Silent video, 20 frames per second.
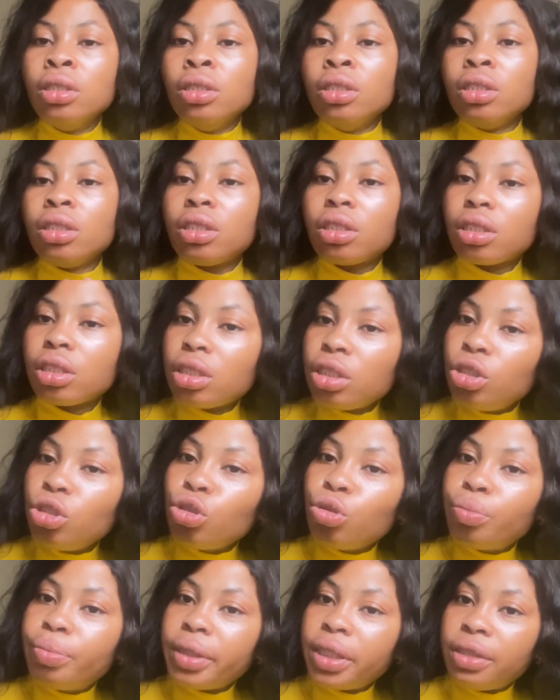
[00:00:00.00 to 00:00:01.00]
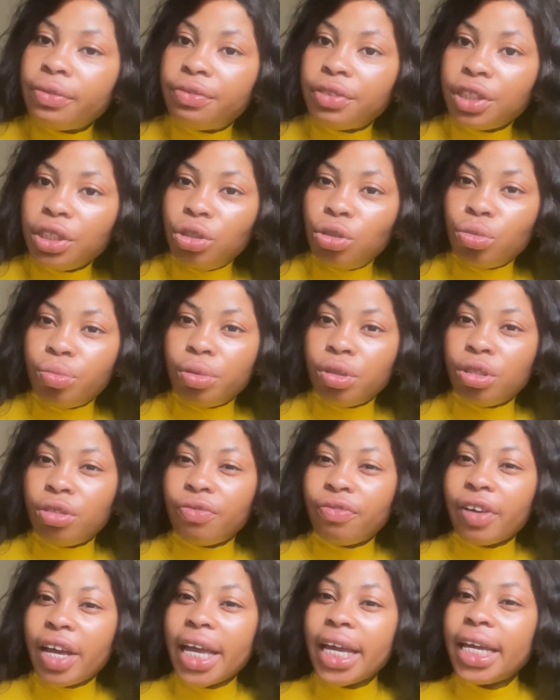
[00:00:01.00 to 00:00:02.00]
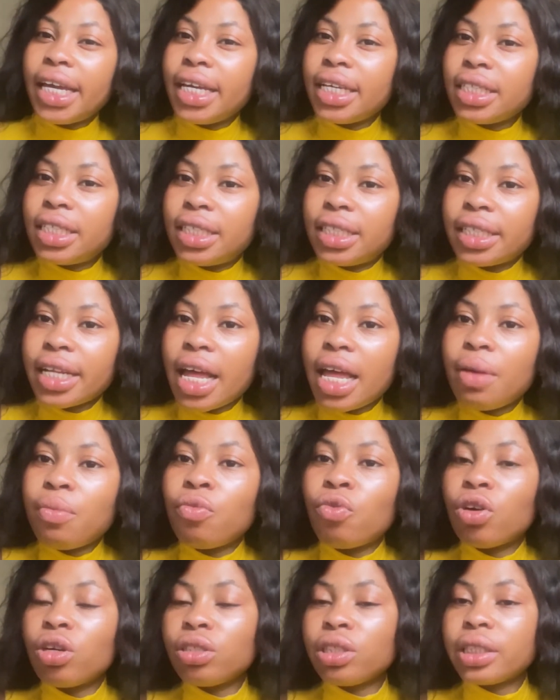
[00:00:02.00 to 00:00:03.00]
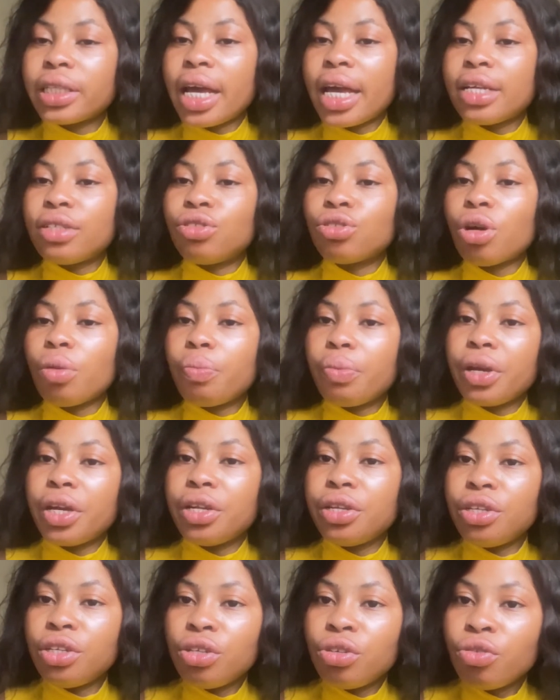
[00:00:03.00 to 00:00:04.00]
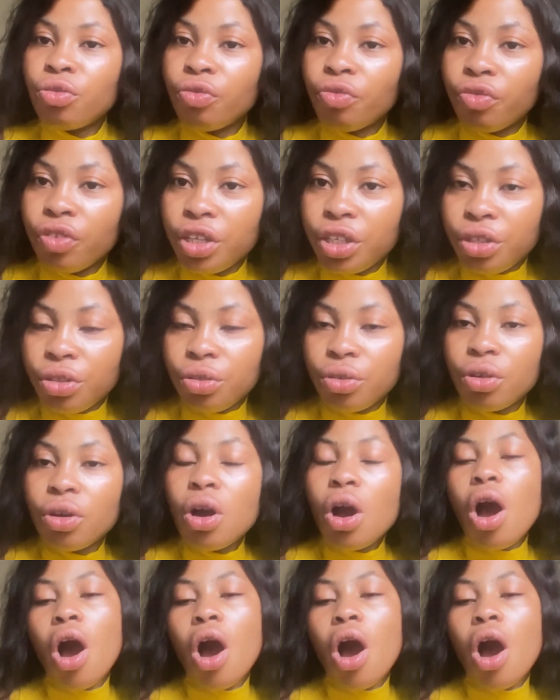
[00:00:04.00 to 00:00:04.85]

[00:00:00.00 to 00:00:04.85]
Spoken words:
so you'll be the first to be notified each time once I drop a new video.